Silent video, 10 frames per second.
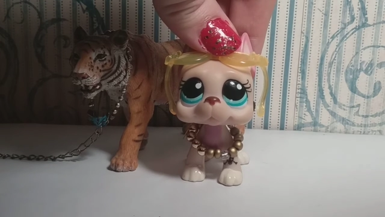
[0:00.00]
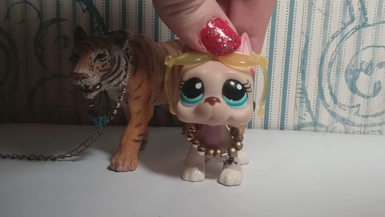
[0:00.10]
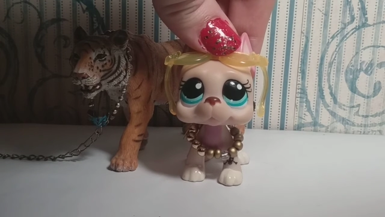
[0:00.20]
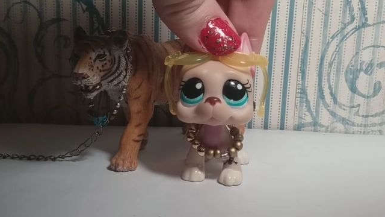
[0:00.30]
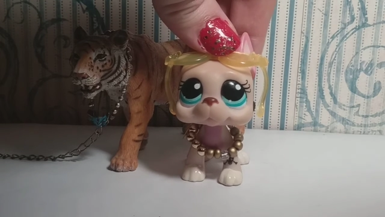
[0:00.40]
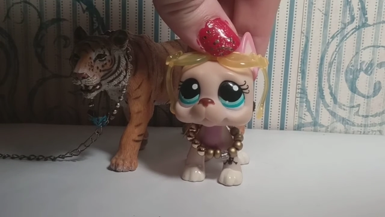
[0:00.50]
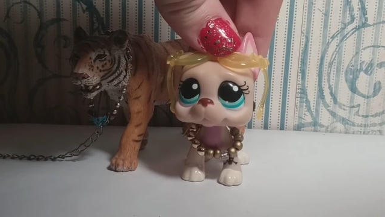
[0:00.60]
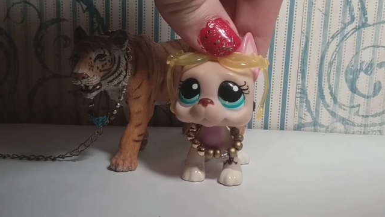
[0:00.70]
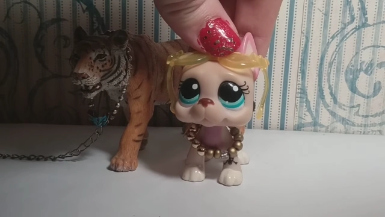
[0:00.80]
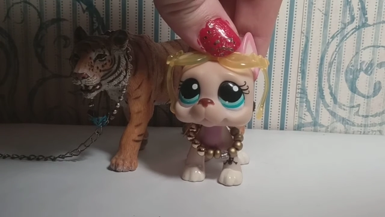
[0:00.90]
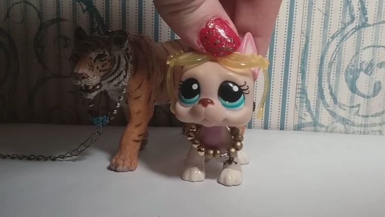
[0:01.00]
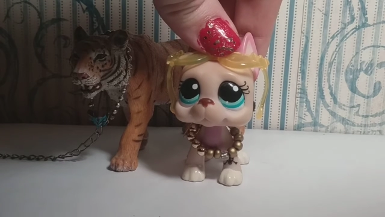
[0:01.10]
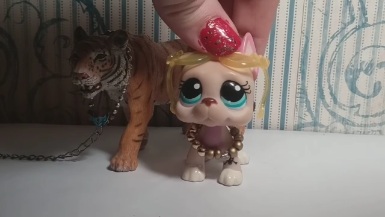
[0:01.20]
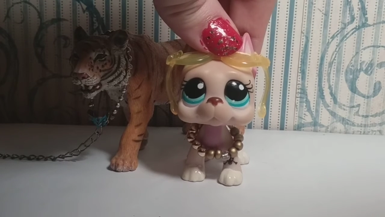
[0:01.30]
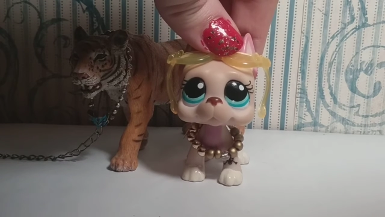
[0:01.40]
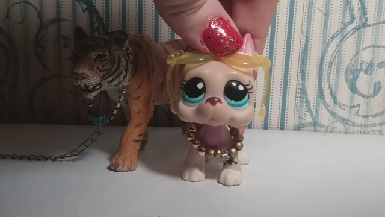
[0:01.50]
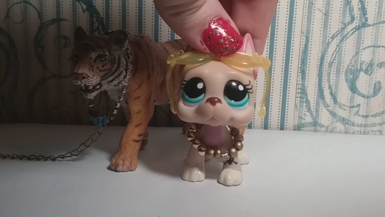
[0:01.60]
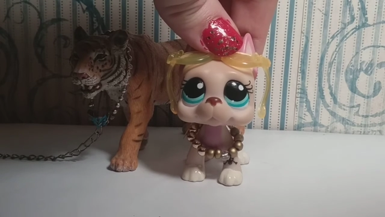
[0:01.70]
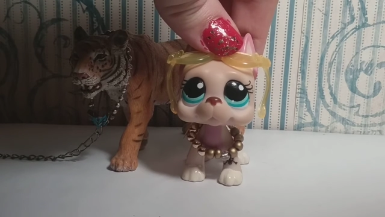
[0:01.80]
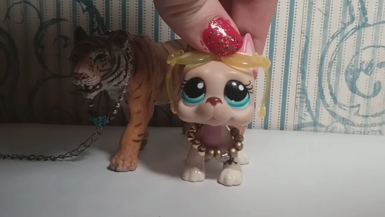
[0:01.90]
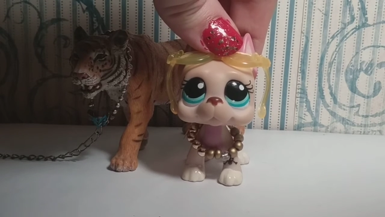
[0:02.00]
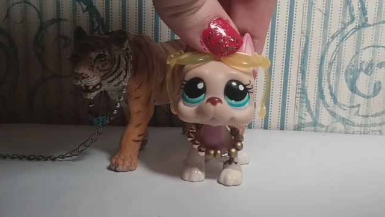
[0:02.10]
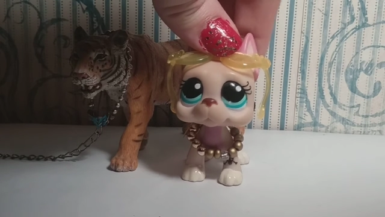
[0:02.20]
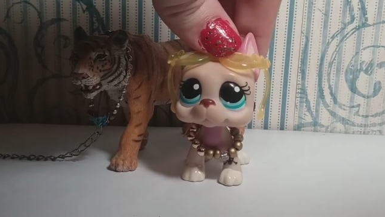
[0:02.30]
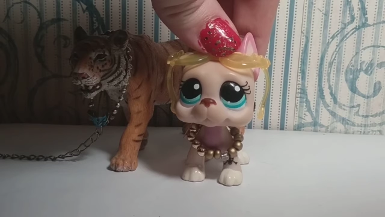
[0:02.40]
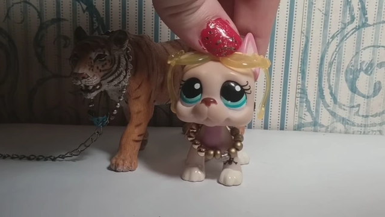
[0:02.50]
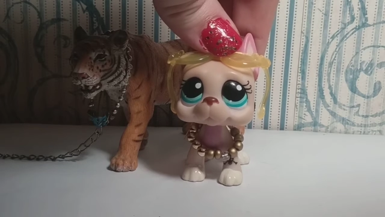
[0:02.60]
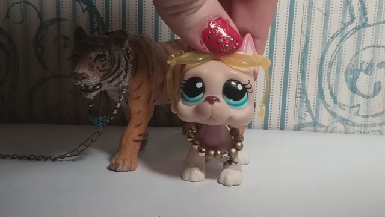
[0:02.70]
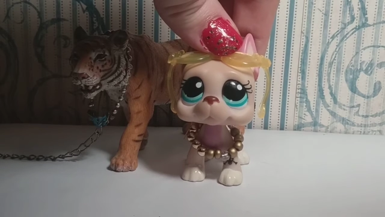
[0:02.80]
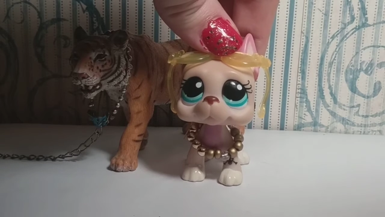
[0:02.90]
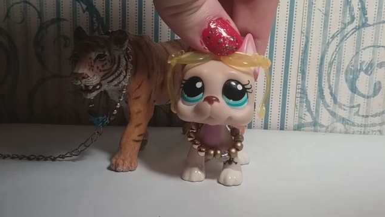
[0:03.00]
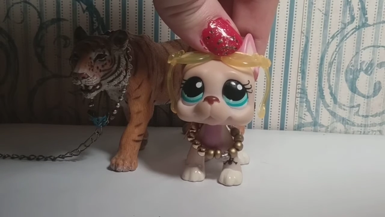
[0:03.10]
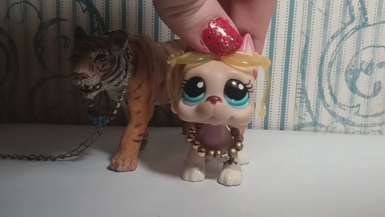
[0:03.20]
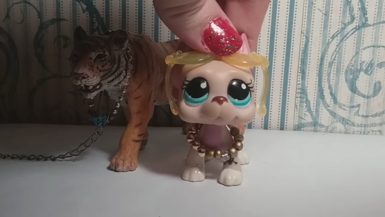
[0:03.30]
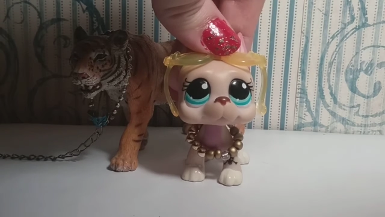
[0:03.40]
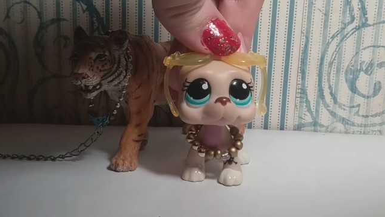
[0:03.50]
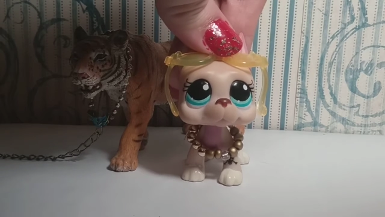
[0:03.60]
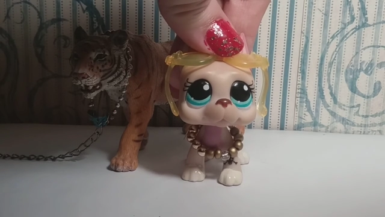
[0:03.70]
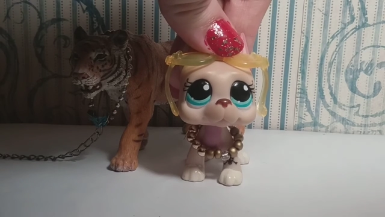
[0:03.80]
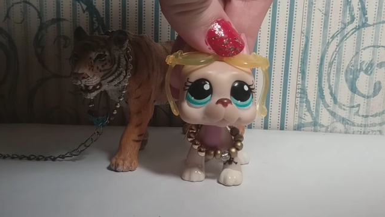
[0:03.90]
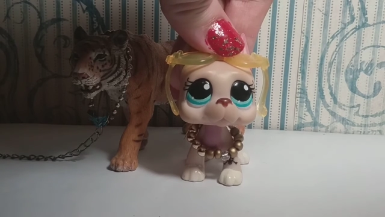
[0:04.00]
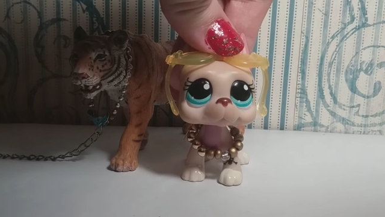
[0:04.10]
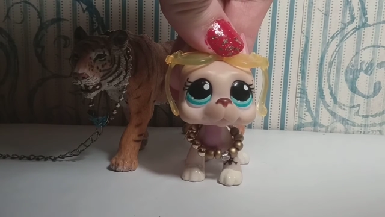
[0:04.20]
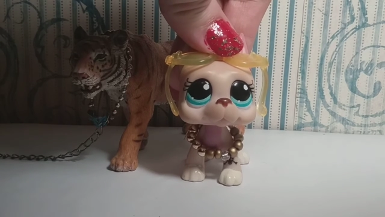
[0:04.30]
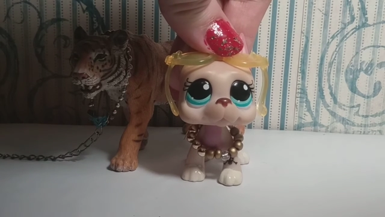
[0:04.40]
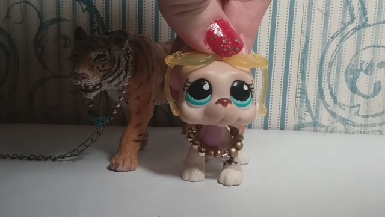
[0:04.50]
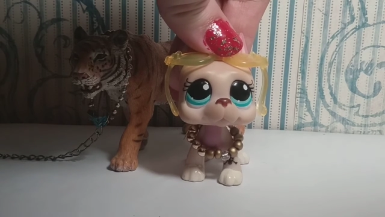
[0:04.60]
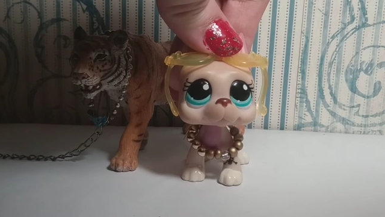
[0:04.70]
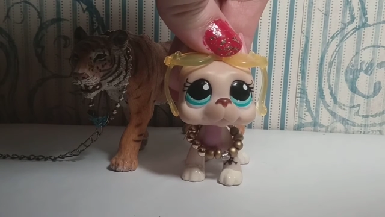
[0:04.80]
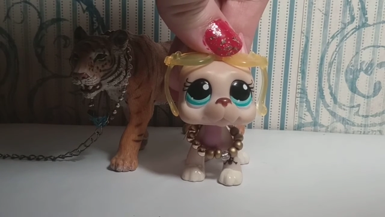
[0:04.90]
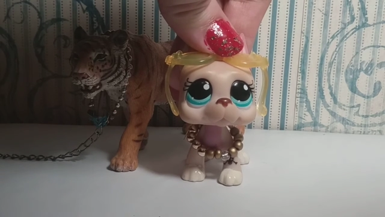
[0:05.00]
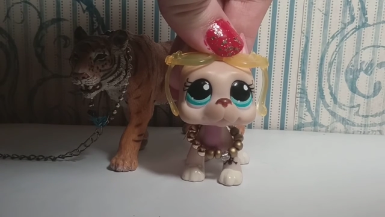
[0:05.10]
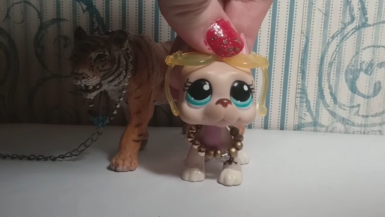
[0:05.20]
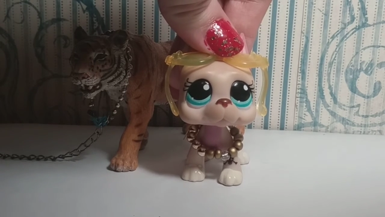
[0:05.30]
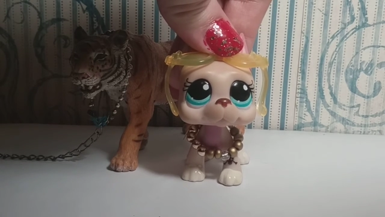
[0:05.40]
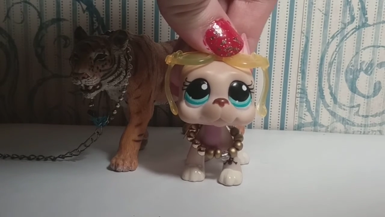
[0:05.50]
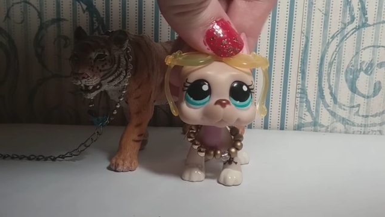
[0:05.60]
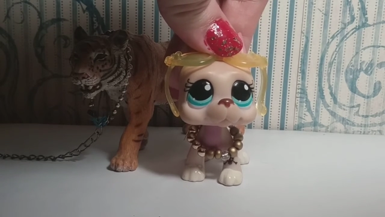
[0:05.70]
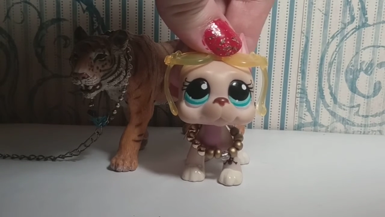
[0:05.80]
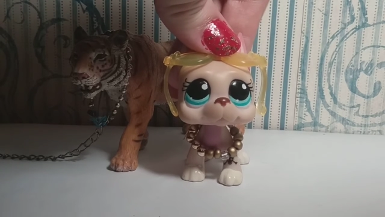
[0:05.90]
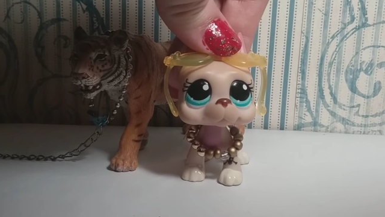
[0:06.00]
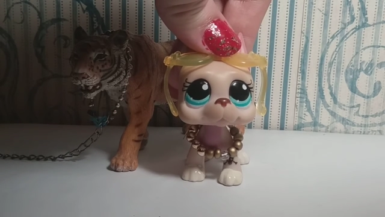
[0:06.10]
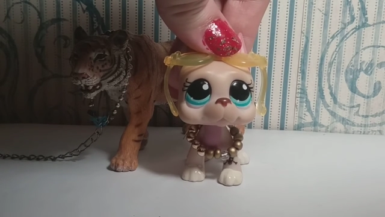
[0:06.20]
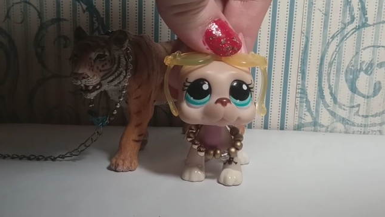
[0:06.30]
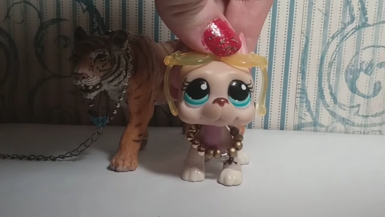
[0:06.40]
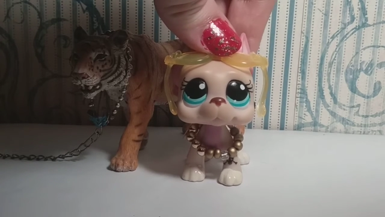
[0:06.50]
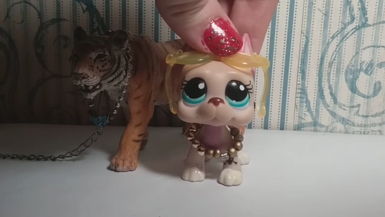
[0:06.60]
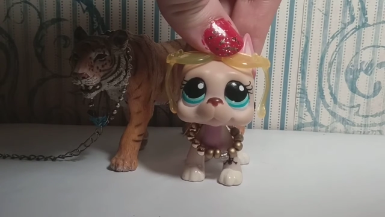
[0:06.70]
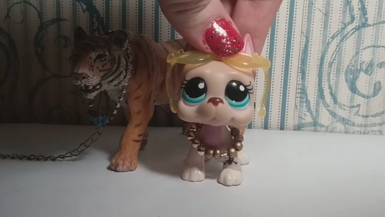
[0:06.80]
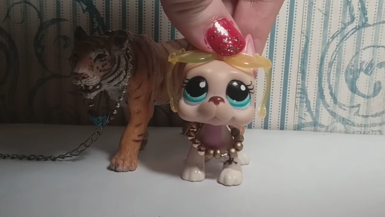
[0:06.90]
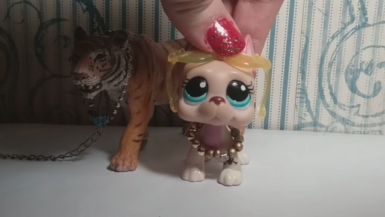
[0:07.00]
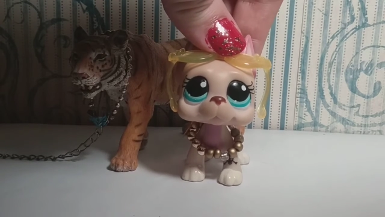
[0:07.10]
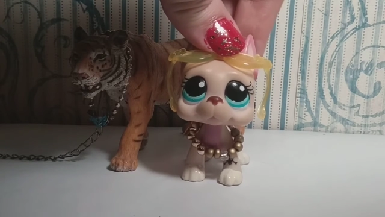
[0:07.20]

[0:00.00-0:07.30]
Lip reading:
Nobody's mouth can be seen.